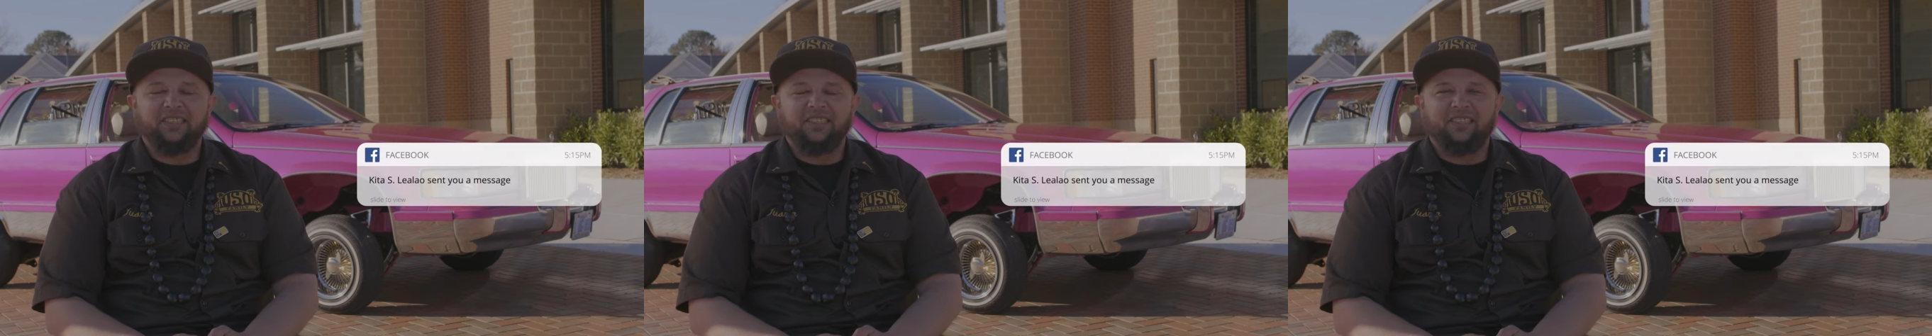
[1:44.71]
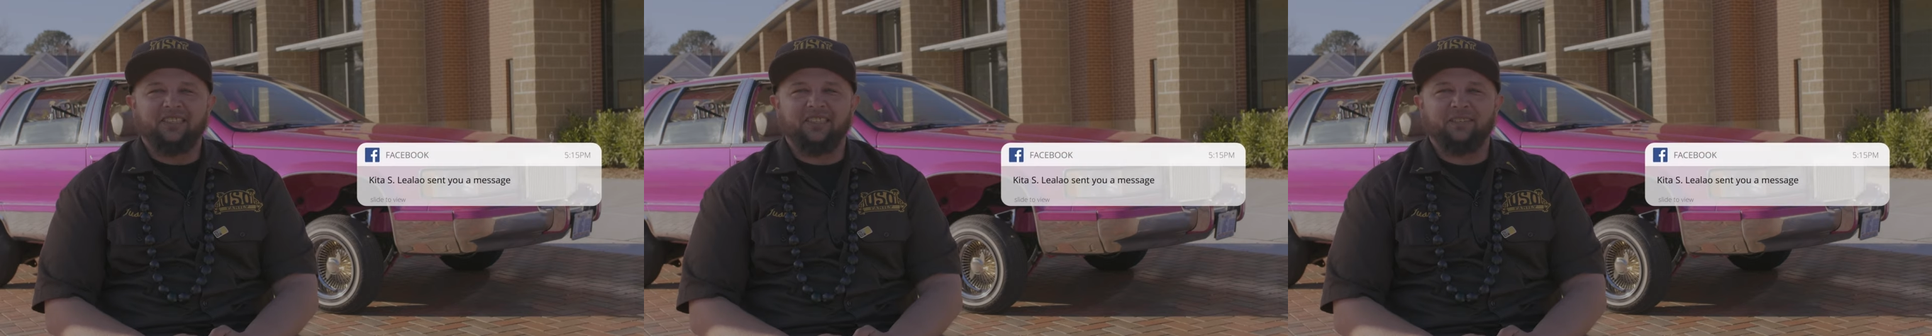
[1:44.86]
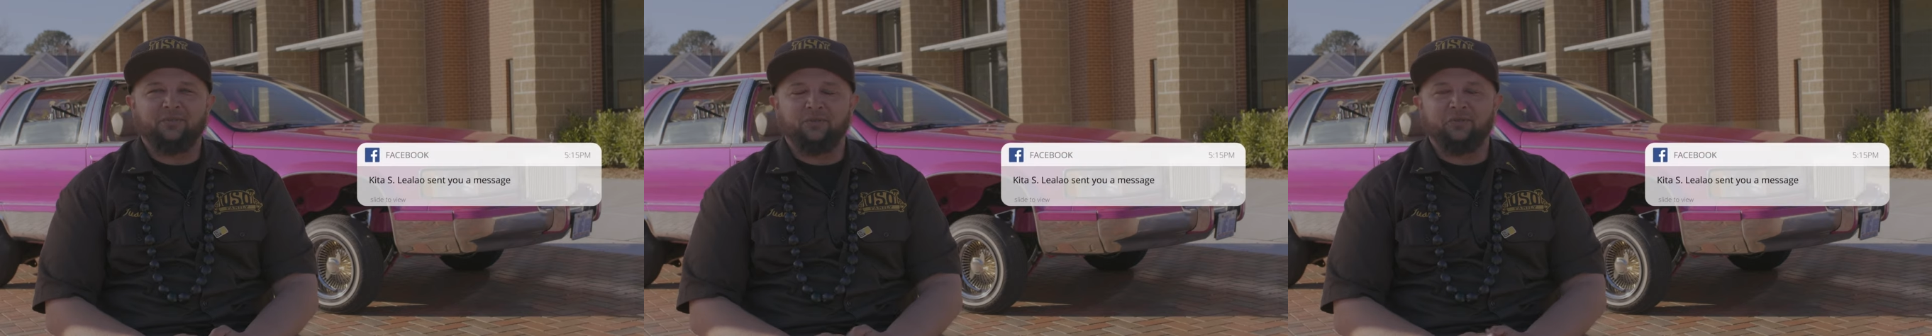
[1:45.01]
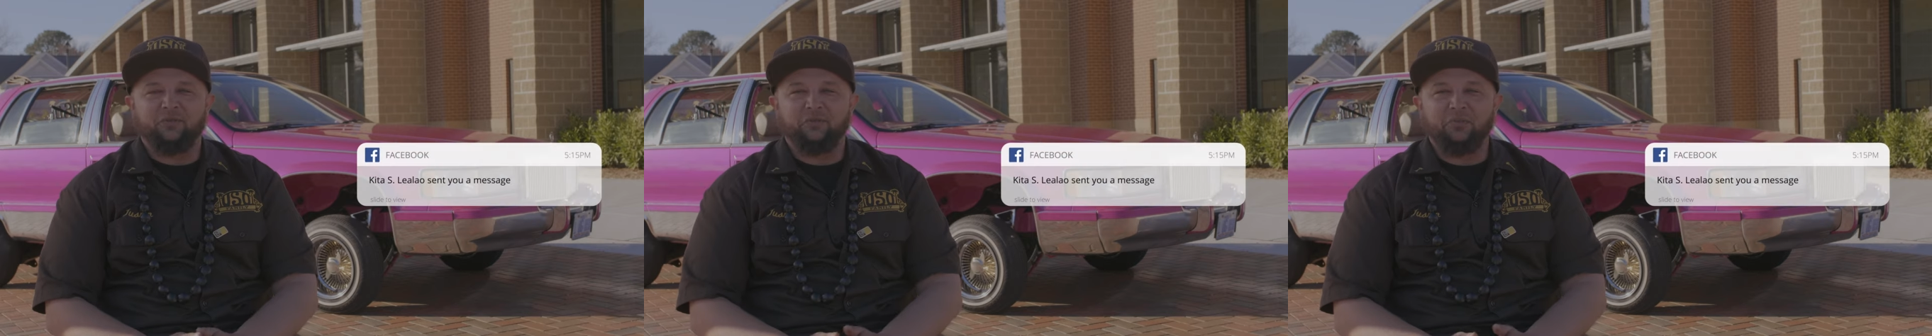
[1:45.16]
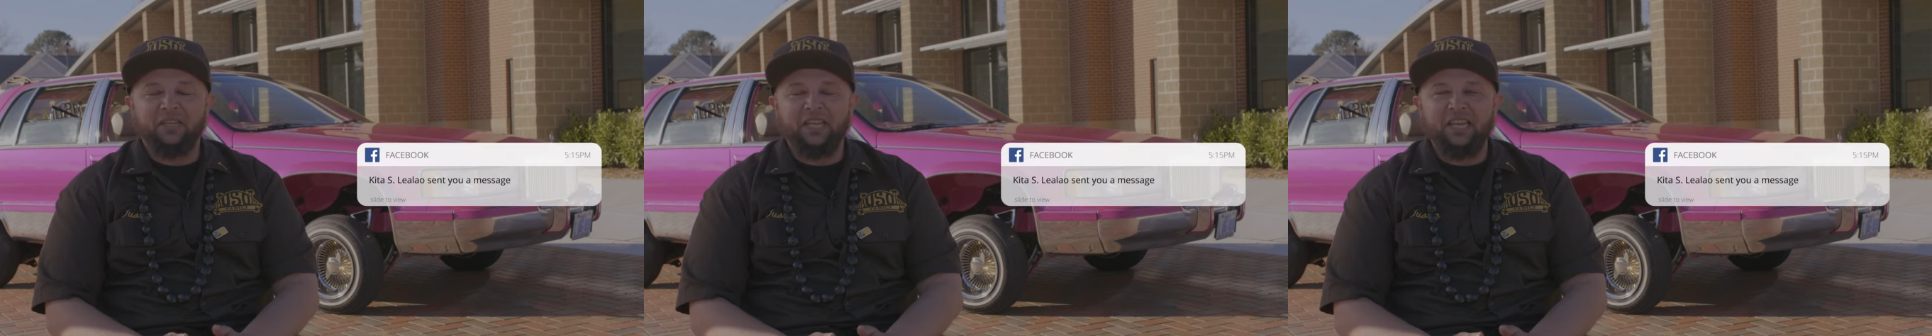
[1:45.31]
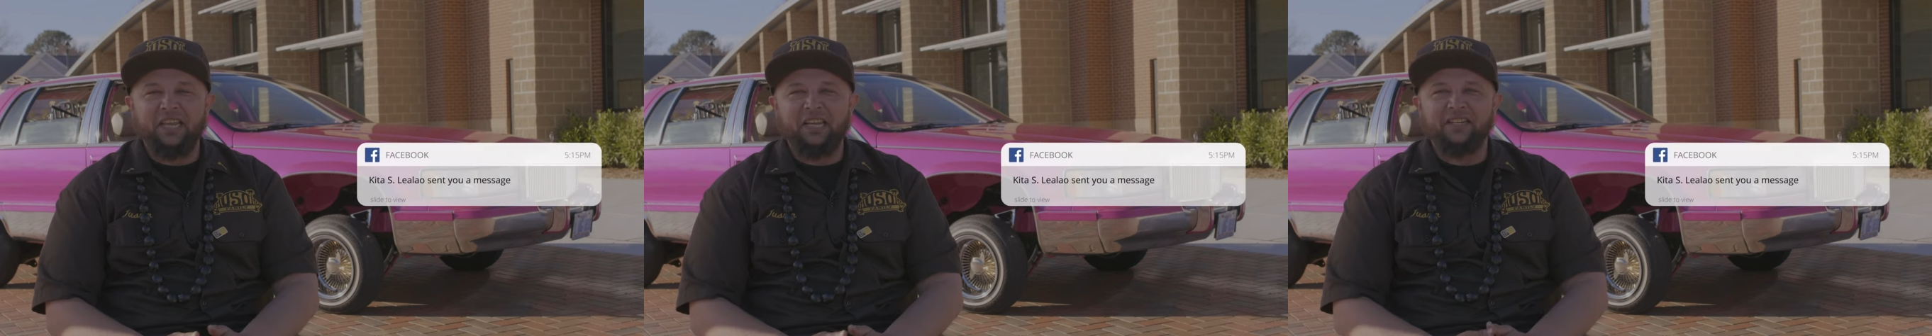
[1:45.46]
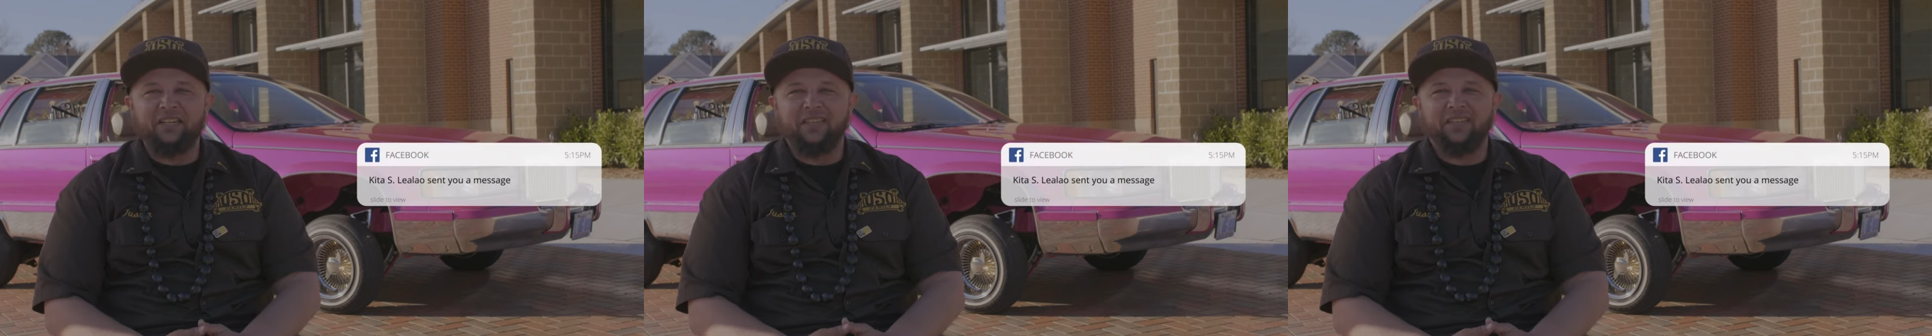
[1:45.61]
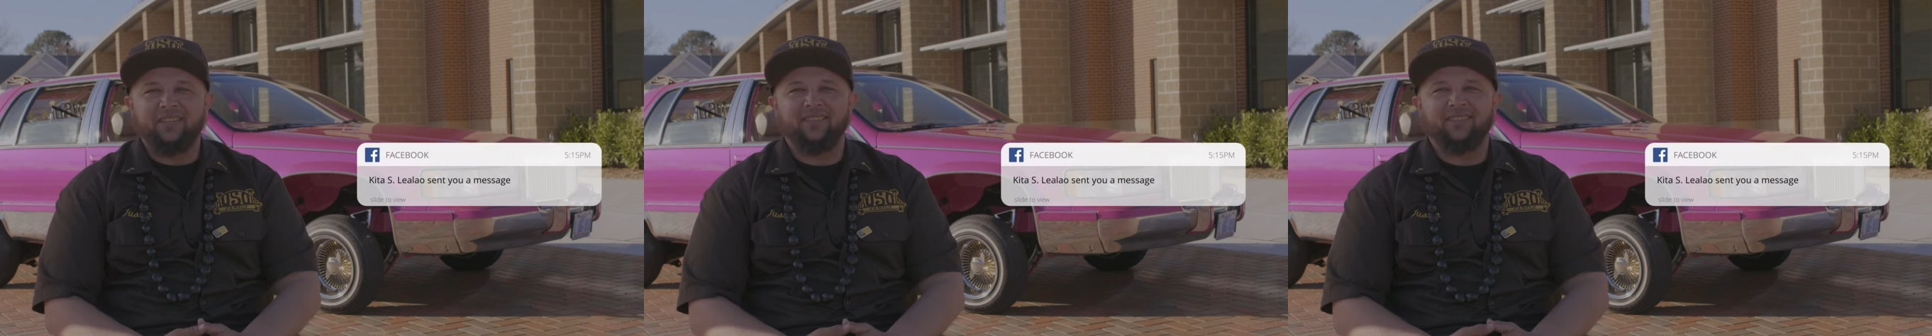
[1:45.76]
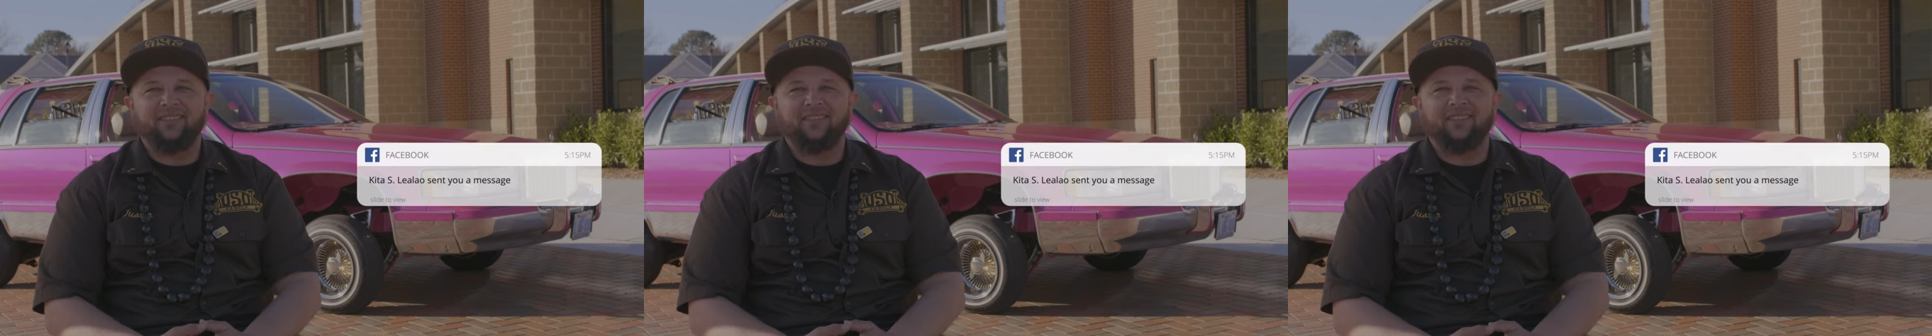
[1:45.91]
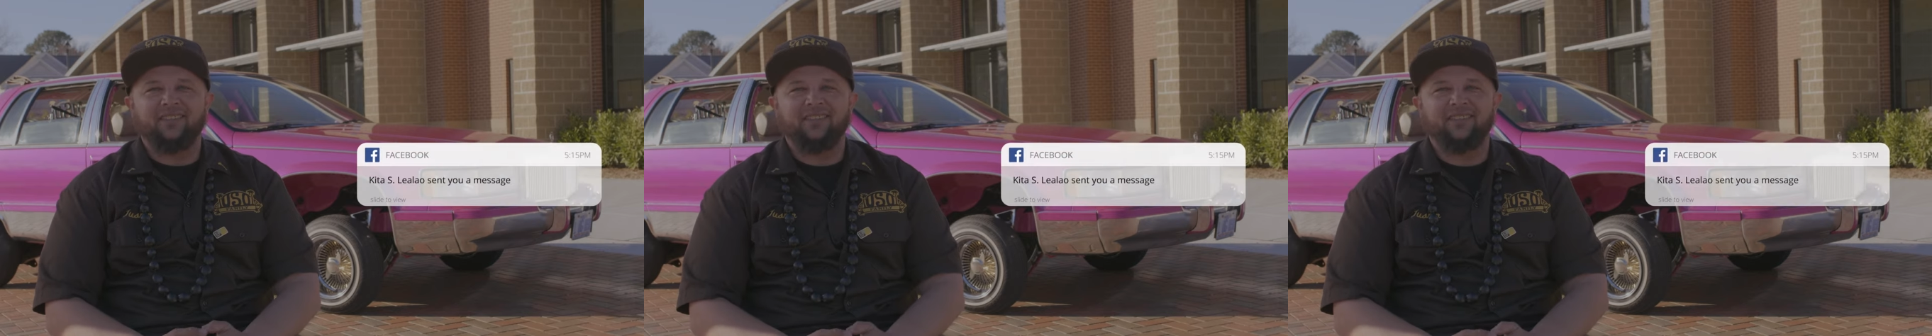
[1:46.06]
and it was from Kita,
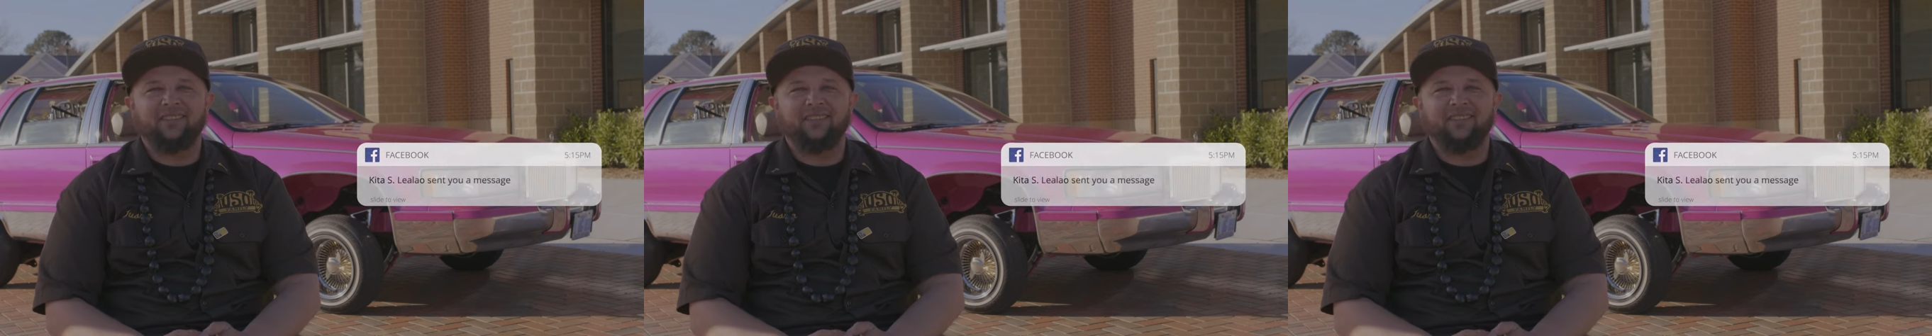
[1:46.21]
and